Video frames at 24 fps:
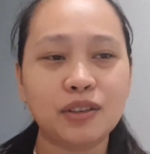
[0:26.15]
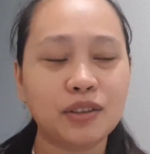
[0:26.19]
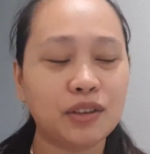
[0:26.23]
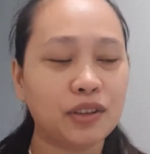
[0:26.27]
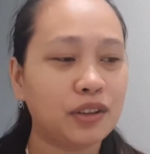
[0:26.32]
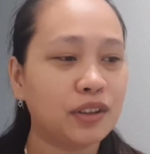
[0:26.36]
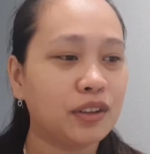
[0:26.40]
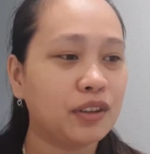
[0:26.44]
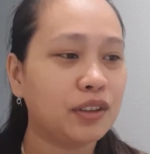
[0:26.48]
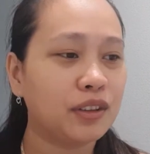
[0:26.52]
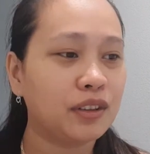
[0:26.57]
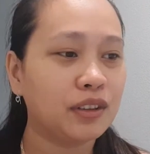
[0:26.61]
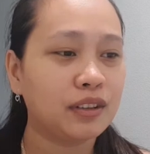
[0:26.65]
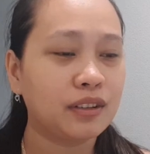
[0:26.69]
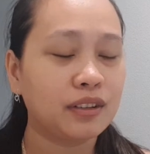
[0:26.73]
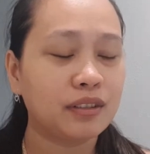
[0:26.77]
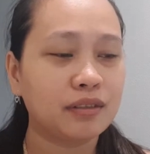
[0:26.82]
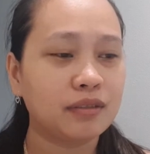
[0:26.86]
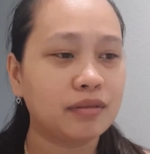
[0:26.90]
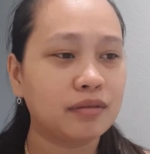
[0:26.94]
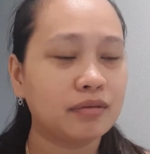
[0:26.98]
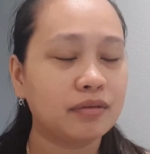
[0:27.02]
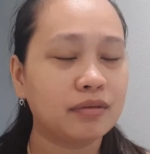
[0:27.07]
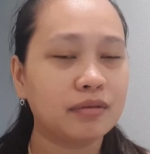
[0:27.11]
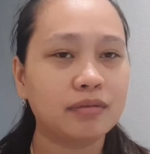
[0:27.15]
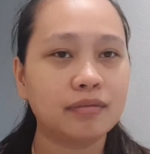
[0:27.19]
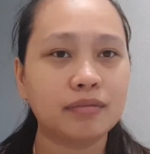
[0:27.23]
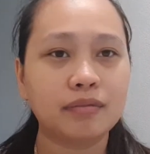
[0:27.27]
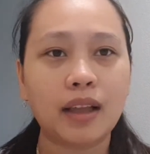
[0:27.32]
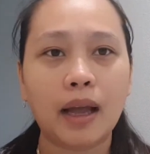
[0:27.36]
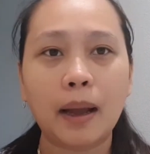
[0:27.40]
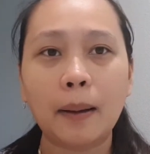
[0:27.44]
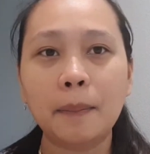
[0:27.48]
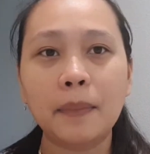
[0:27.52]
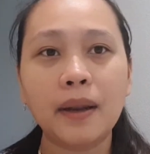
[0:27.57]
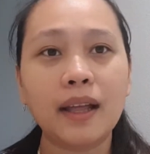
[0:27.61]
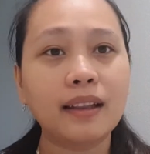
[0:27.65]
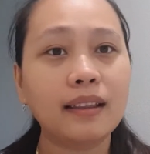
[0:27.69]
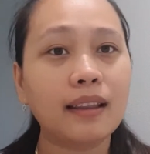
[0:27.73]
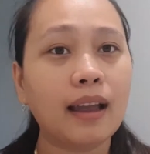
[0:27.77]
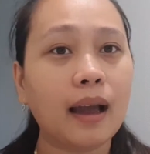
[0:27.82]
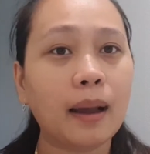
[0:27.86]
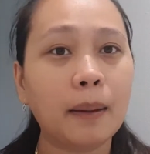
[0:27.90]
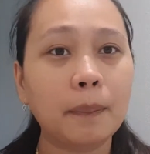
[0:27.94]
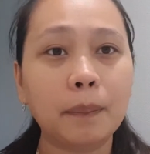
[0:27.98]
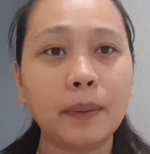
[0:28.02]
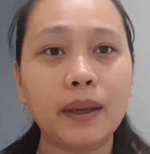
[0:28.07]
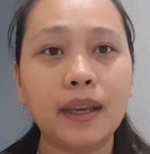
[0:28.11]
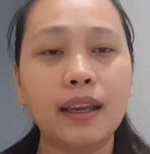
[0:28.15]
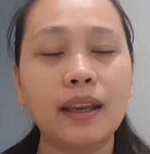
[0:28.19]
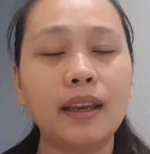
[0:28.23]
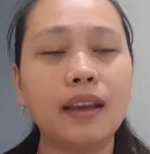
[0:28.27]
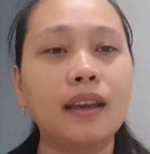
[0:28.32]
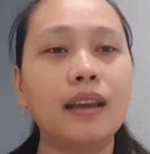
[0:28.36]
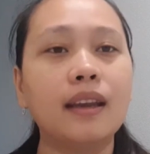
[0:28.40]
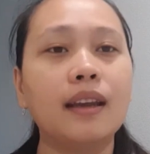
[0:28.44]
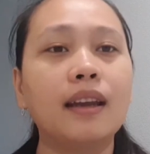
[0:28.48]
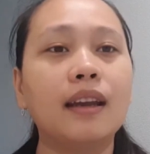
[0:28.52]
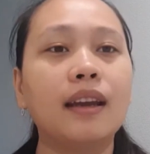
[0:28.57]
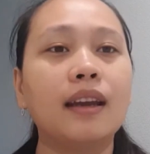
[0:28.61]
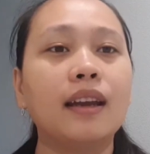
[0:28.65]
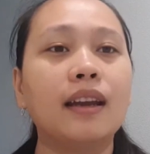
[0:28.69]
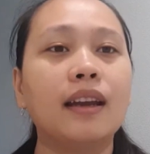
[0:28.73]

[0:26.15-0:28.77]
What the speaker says: or I'm not happy,